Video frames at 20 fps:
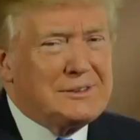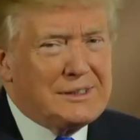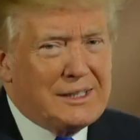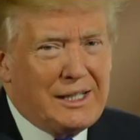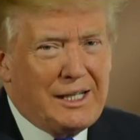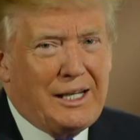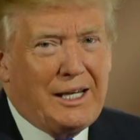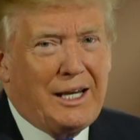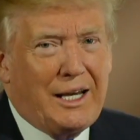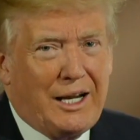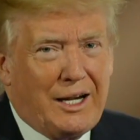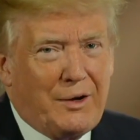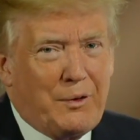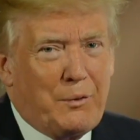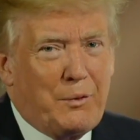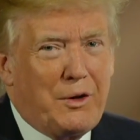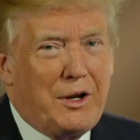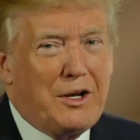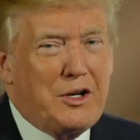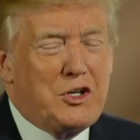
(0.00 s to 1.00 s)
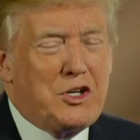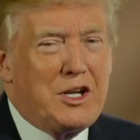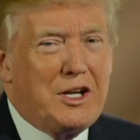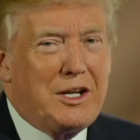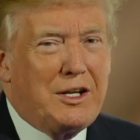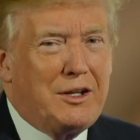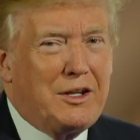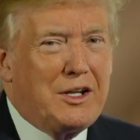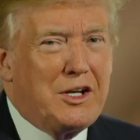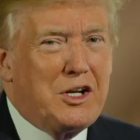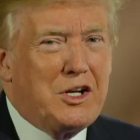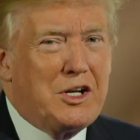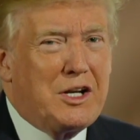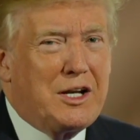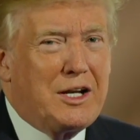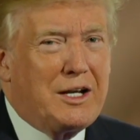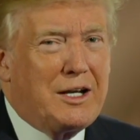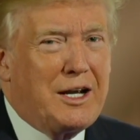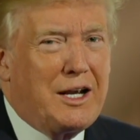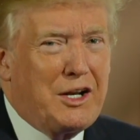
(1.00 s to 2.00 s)
been debunked. Well, and then
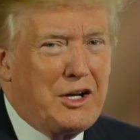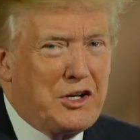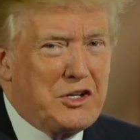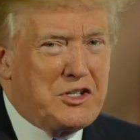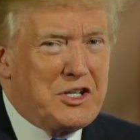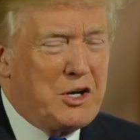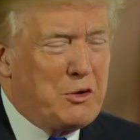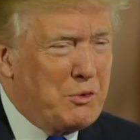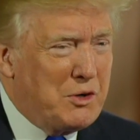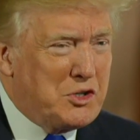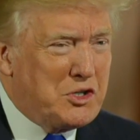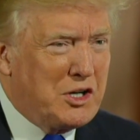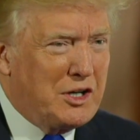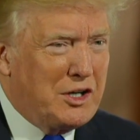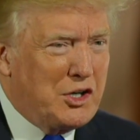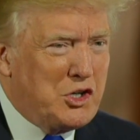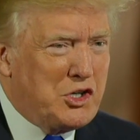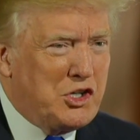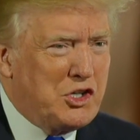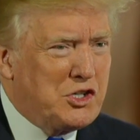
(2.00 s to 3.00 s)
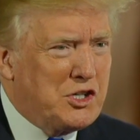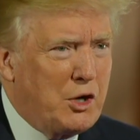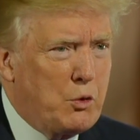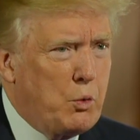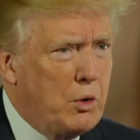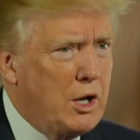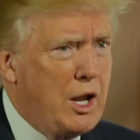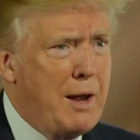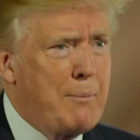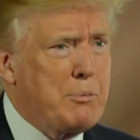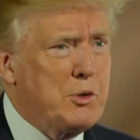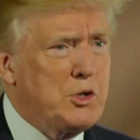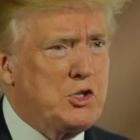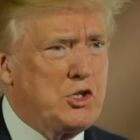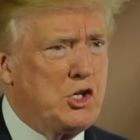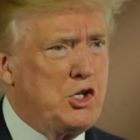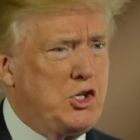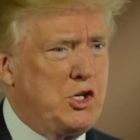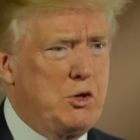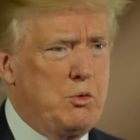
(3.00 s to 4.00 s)
I understand recently she said, well,
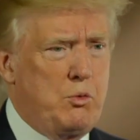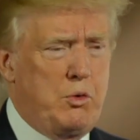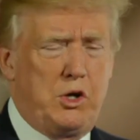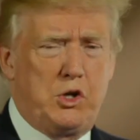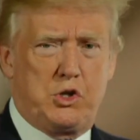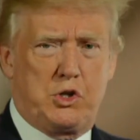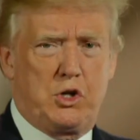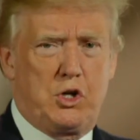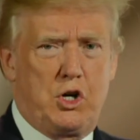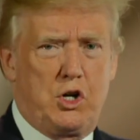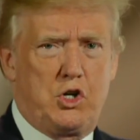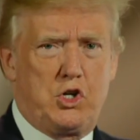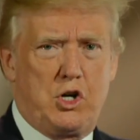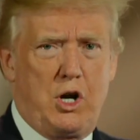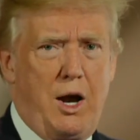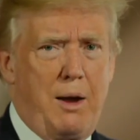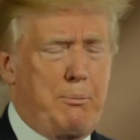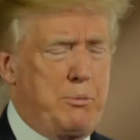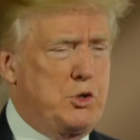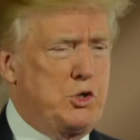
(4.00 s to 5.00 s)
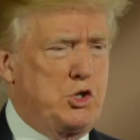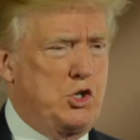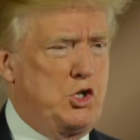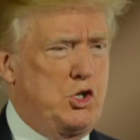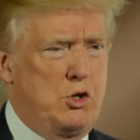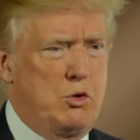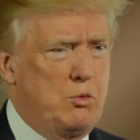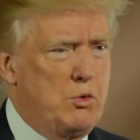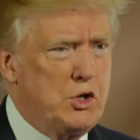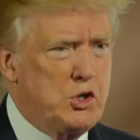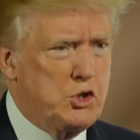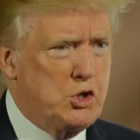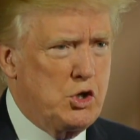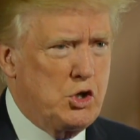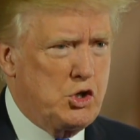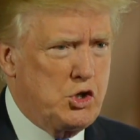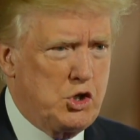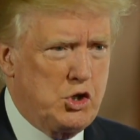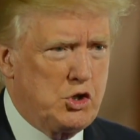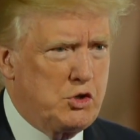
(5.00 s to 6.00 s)
opposition research
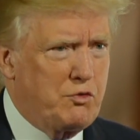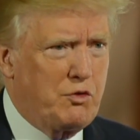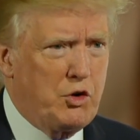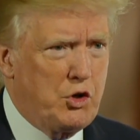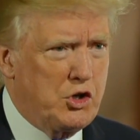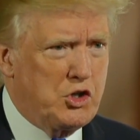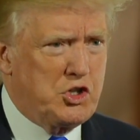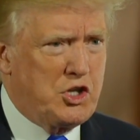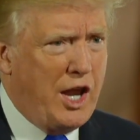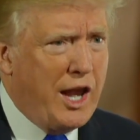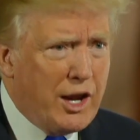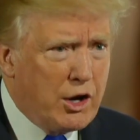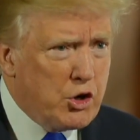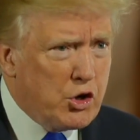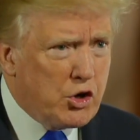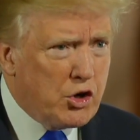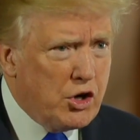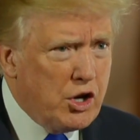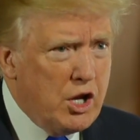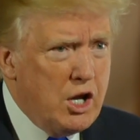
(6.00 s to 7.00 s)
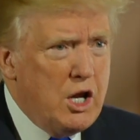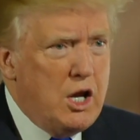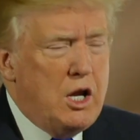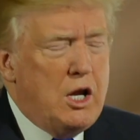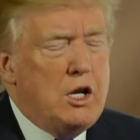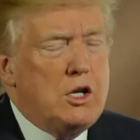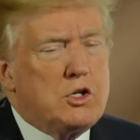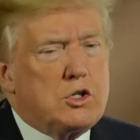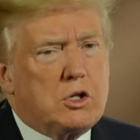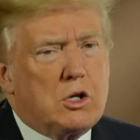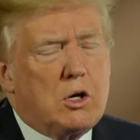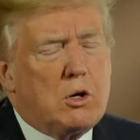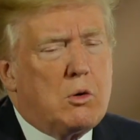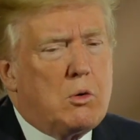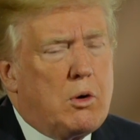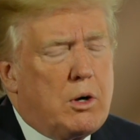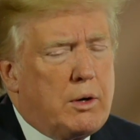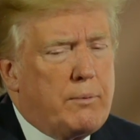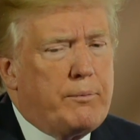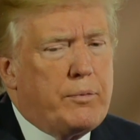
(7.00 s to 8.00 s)
is very standard.
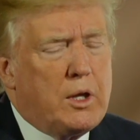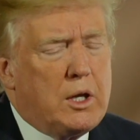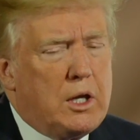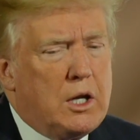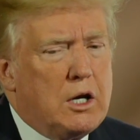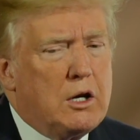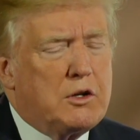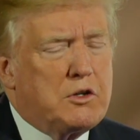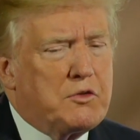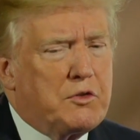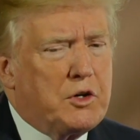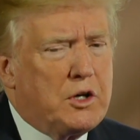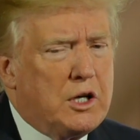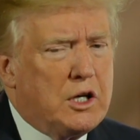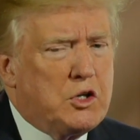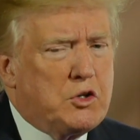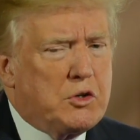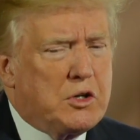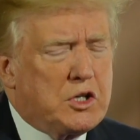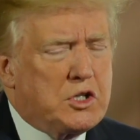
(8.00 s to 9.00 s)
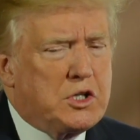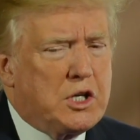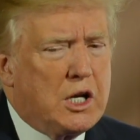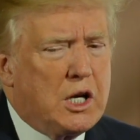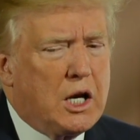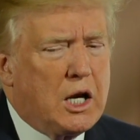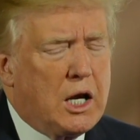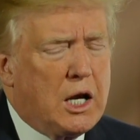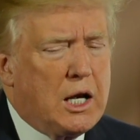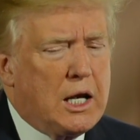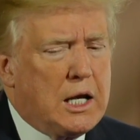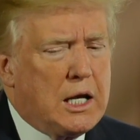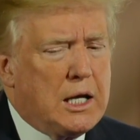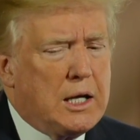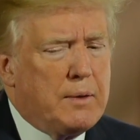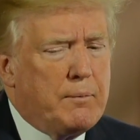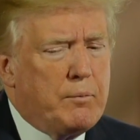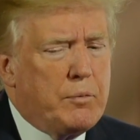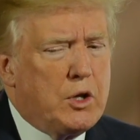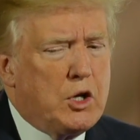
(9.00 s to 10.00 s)
So You know, it's very interesting.
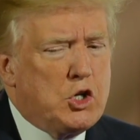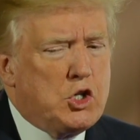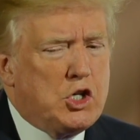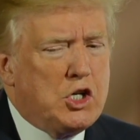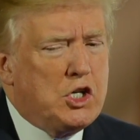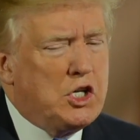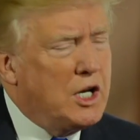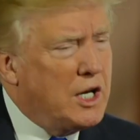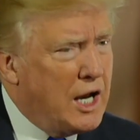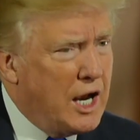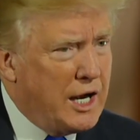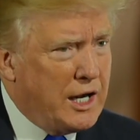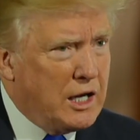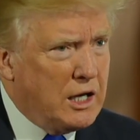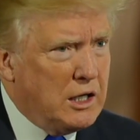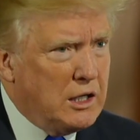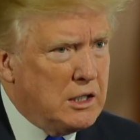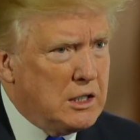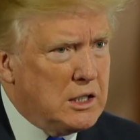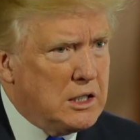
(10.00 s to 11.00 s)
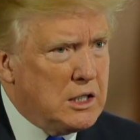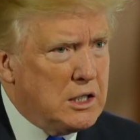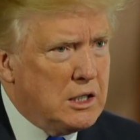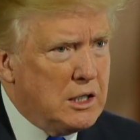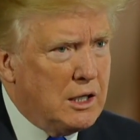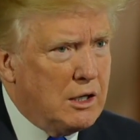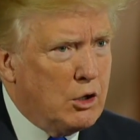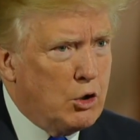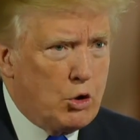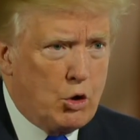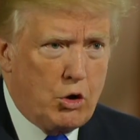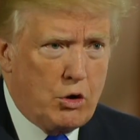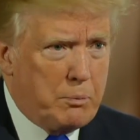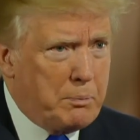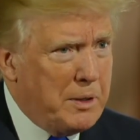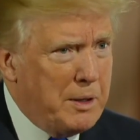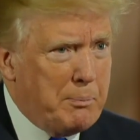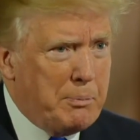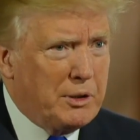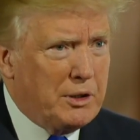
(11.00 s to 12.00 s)
She denied it. Her
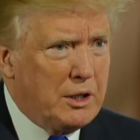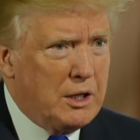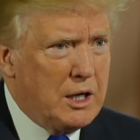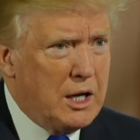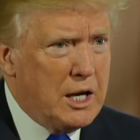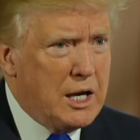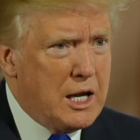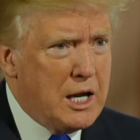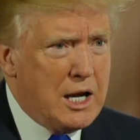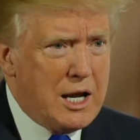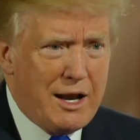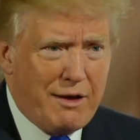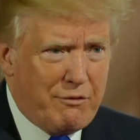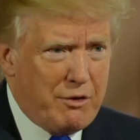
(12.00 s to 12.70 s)
own people denied it.